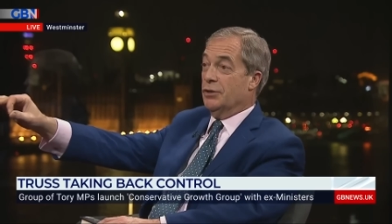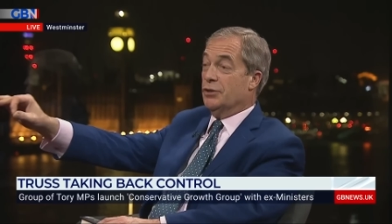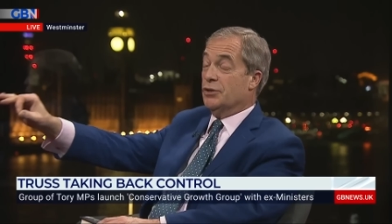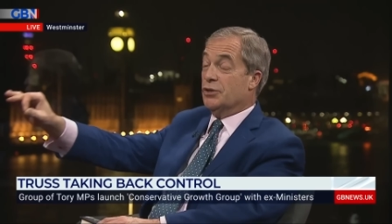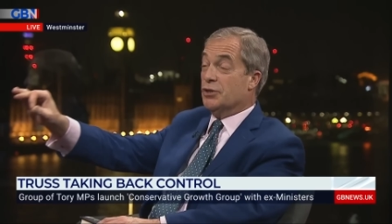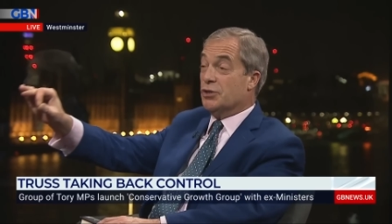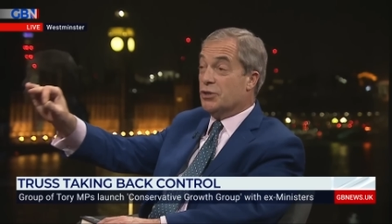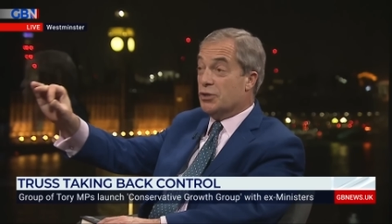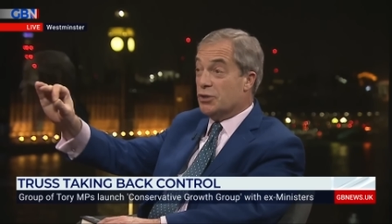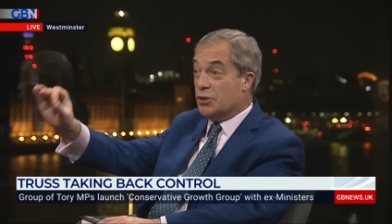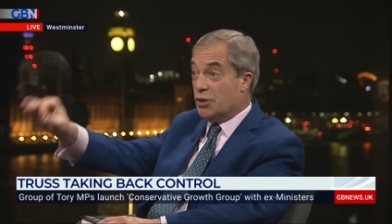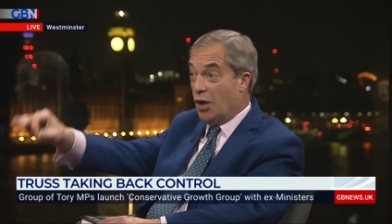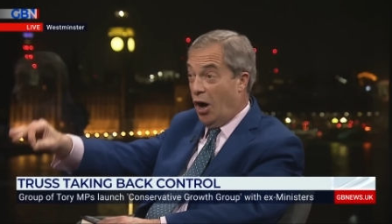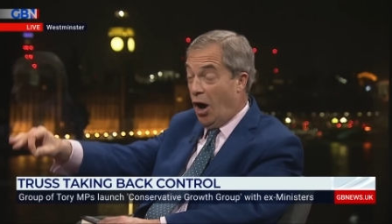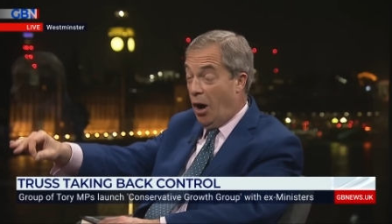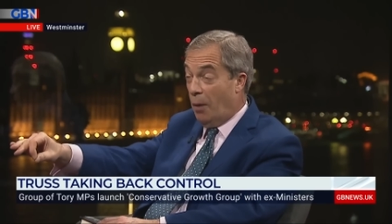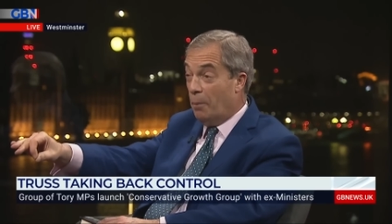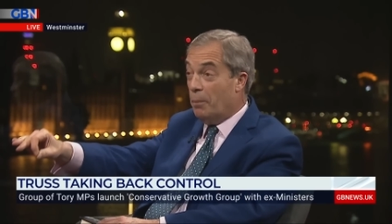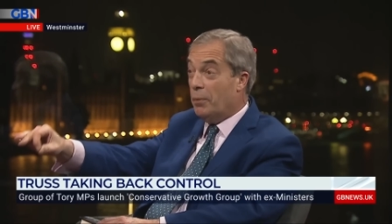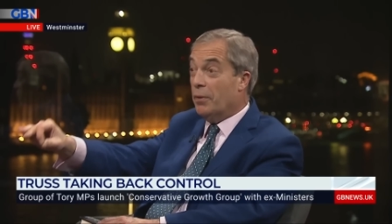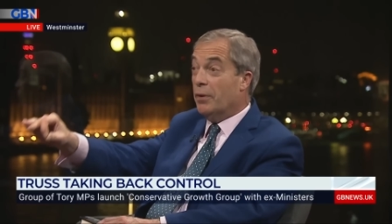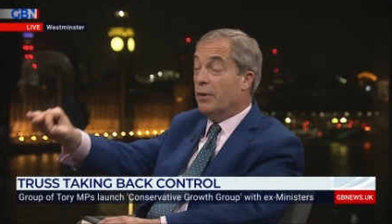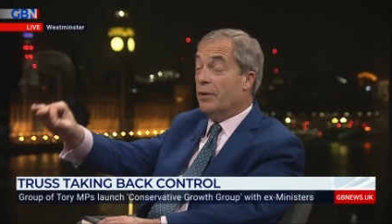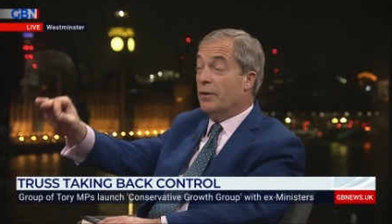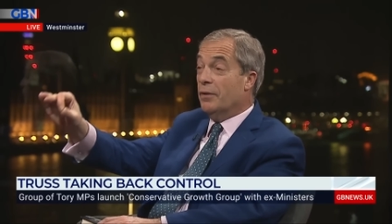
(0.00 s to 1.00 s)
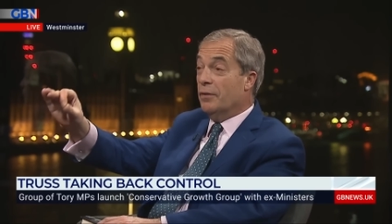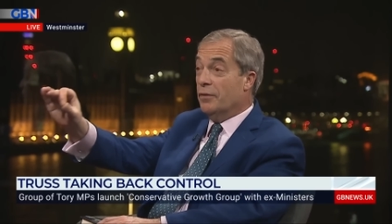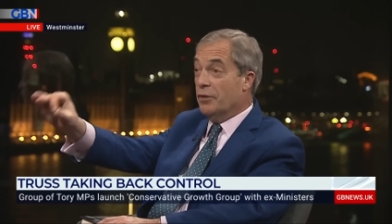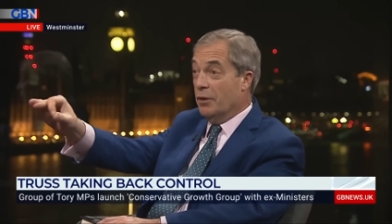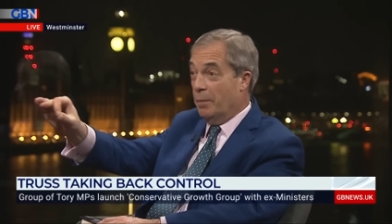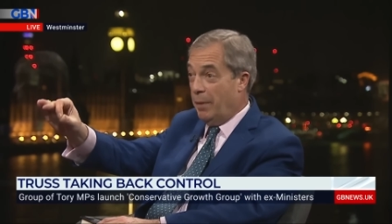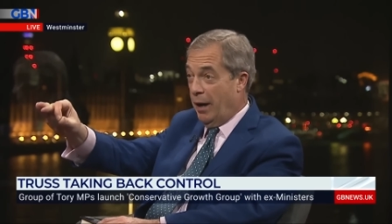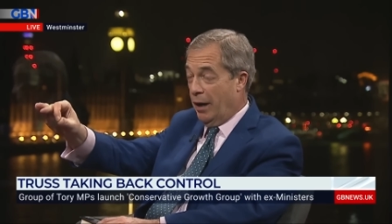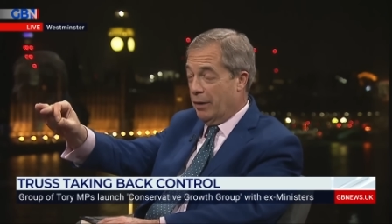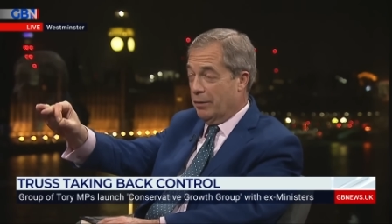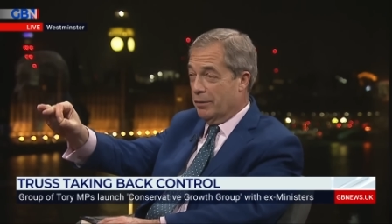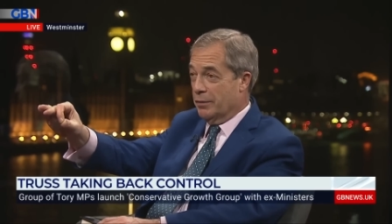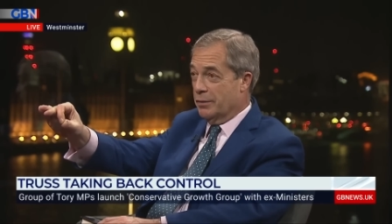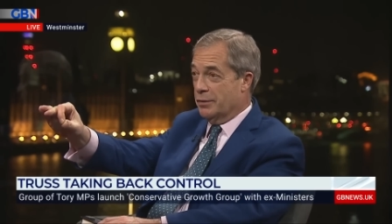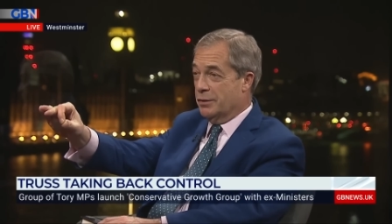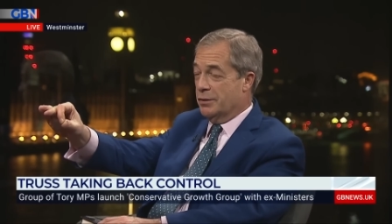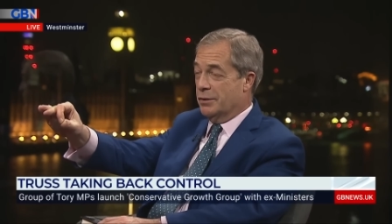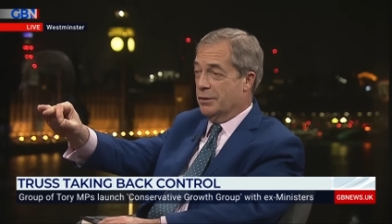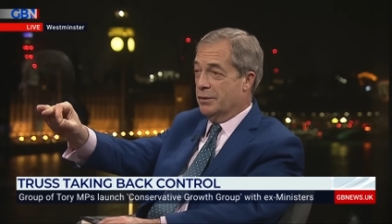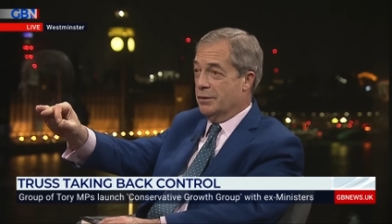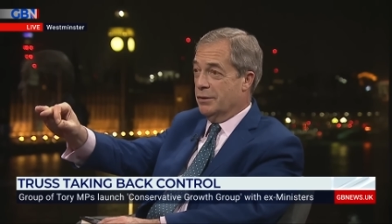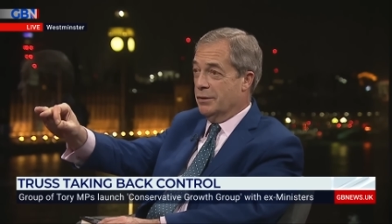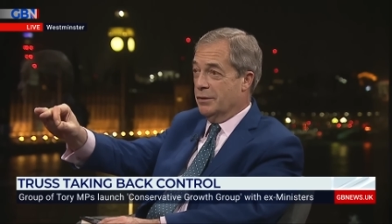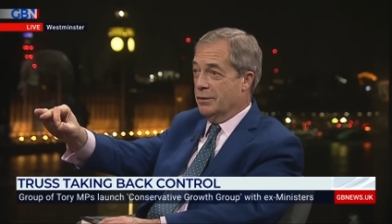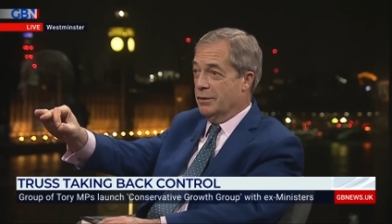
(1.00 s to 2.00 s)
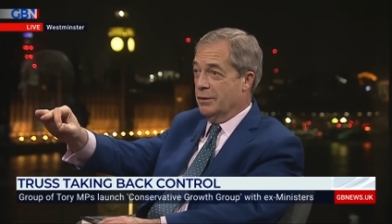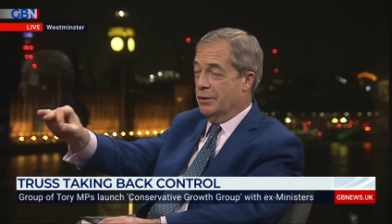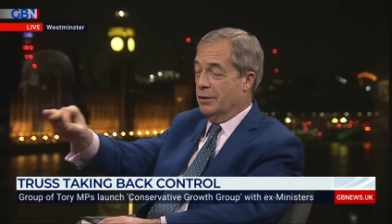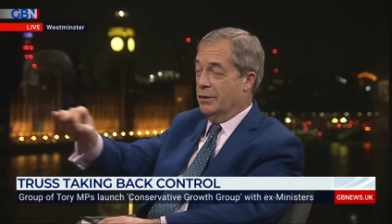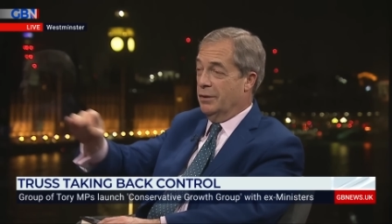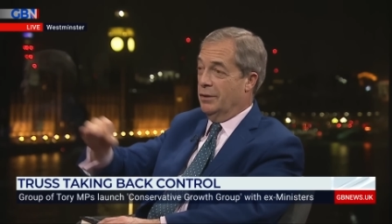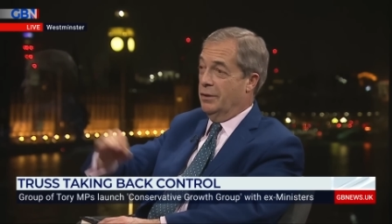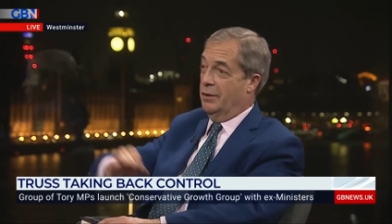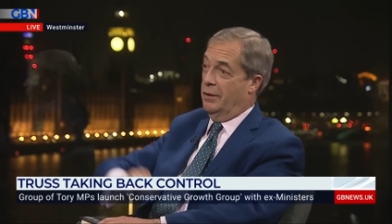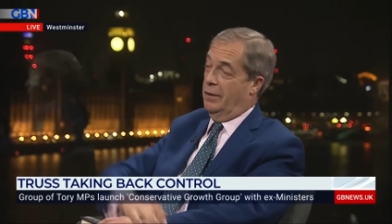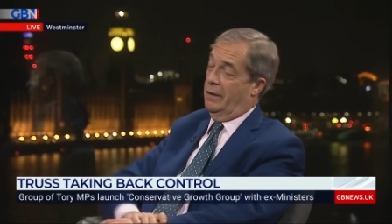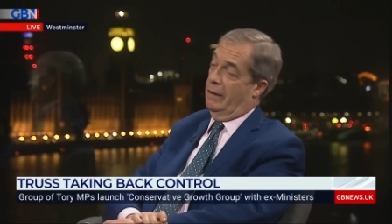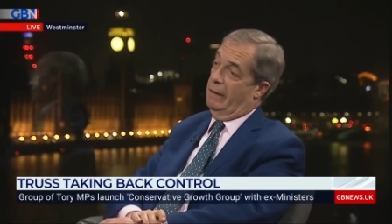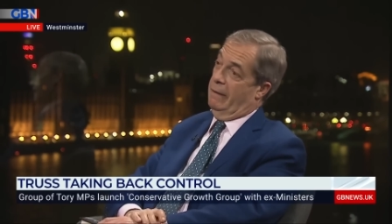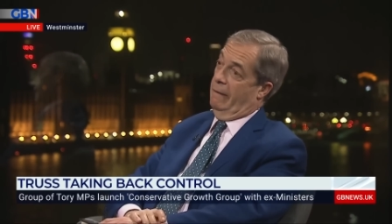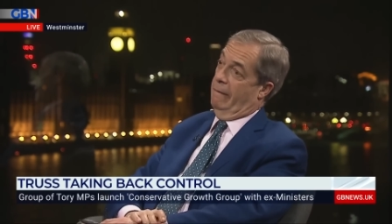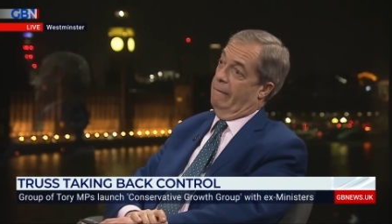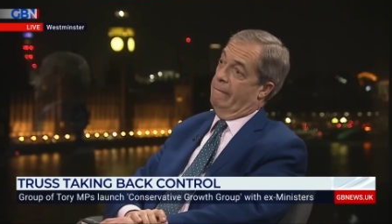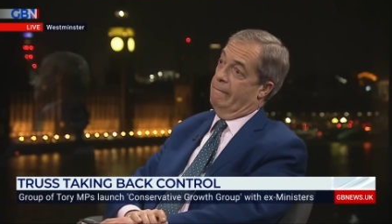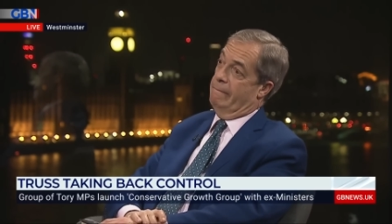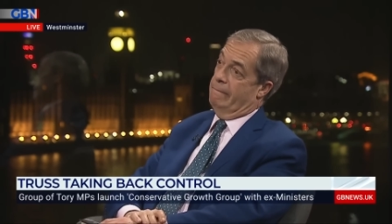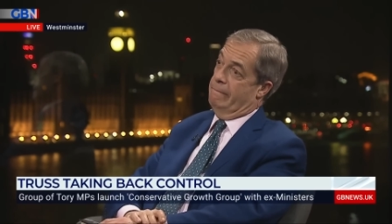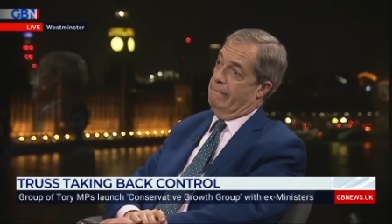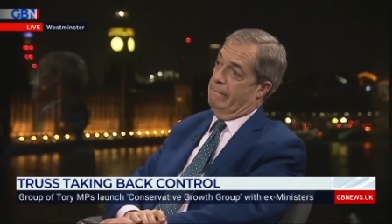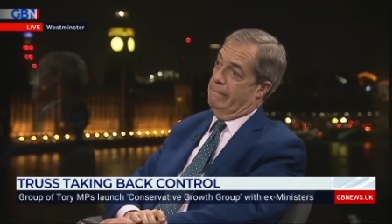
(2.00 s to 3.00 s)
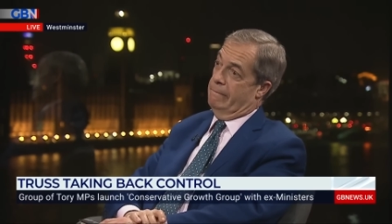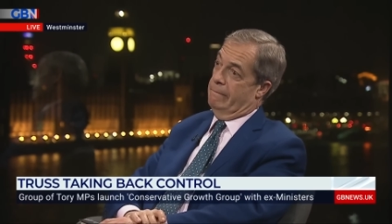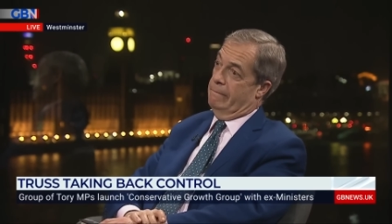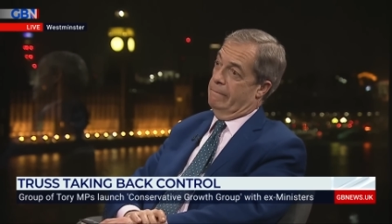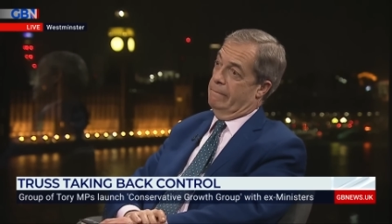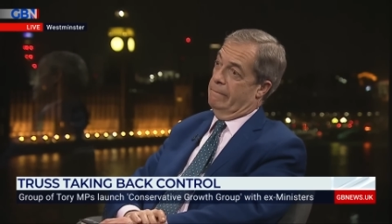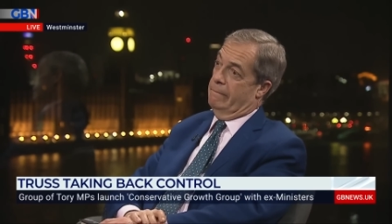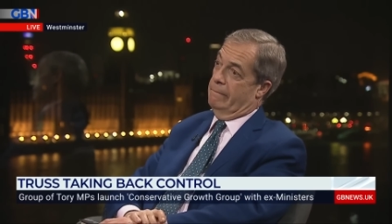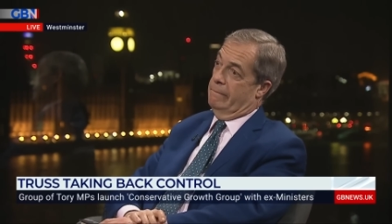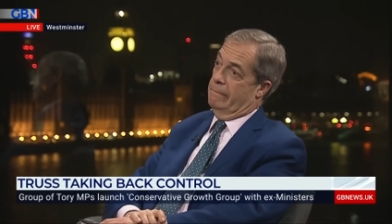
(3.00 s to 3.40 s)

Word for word: the thing. Stop the boats. At that press conference, and, he, and putting the